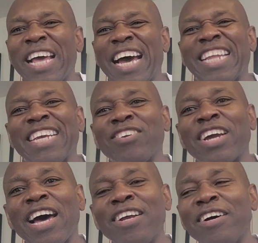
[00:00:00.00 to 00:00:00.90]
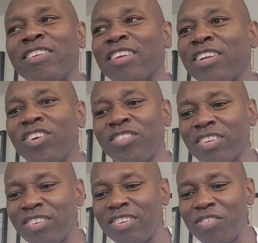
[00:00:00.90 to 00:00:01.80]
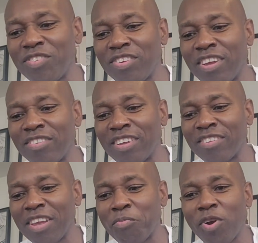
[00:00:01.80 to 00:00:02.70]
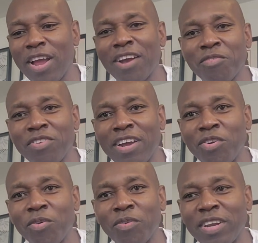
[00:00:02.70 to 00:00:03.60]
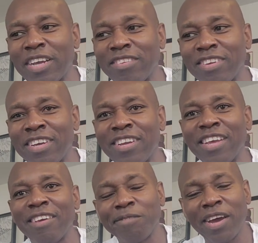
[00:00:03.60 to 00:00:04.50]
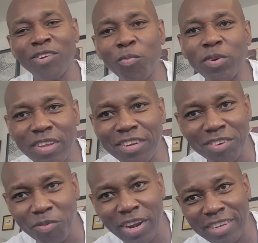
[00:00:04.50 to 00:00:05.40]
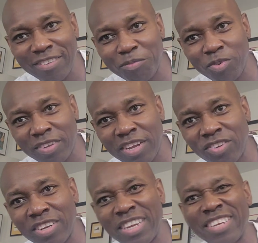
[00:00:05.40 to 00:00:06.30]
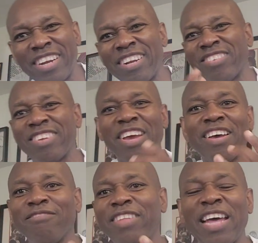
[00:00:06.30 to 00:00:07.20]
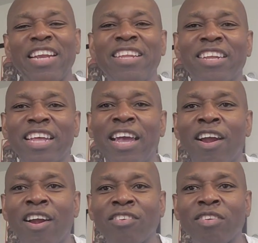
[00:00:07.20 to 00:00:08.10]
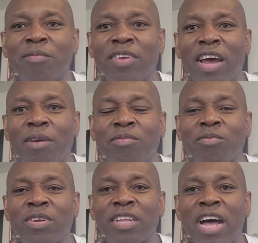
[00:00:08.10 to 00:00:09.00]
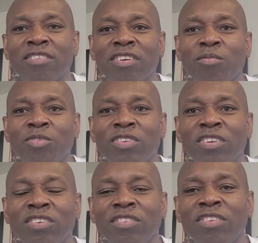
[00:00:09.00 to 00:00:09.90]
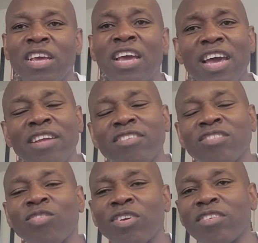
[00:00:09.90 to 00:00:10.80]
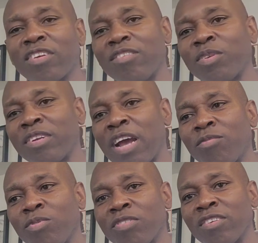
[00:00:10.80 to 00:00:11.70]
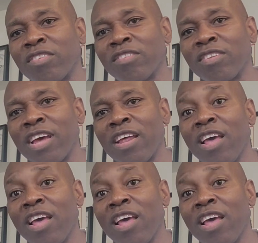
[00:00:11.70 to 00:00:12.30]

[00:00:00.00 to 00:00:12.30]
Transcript: I think you kind of, it's like Justice Stewart says, it's like pornography. I know it when I see it. I know pretension when I see pretension. And there's that little air sometimes with classical musicians and to a certain extent with jazz musicians that,